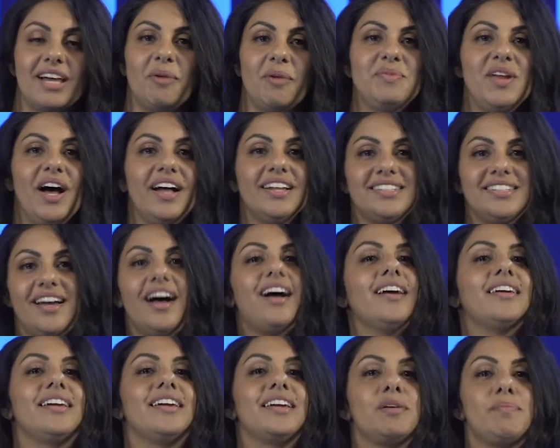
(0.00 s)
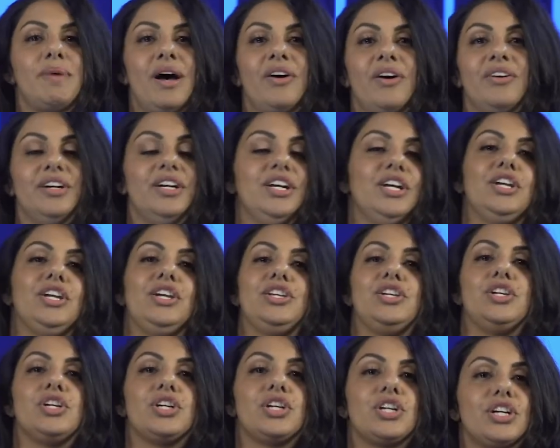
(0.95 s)
I'm not talking about
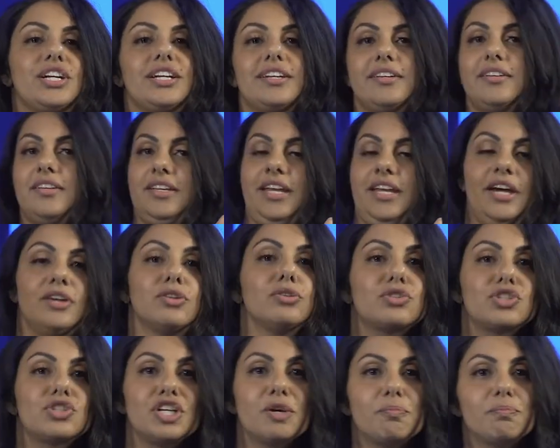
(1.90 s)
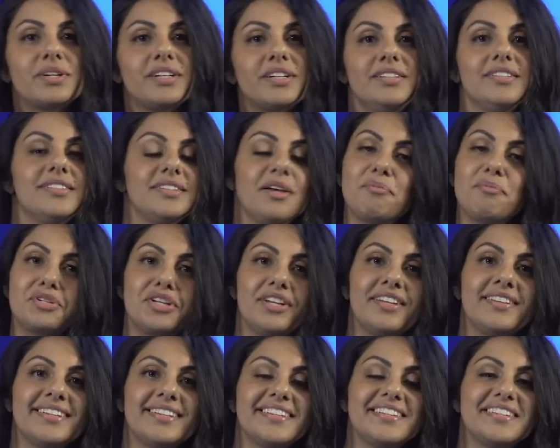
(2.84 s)
your kettle chip
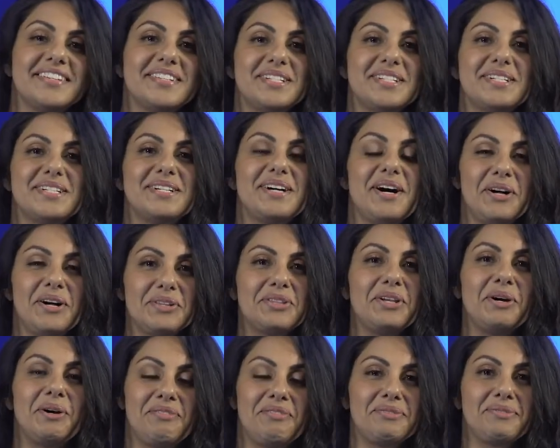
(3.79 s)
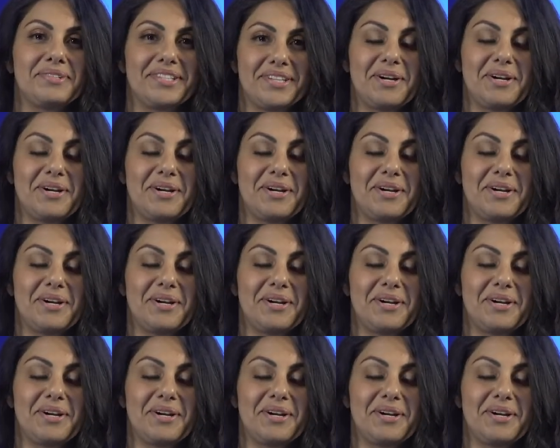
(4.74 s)
consumption, although if it was a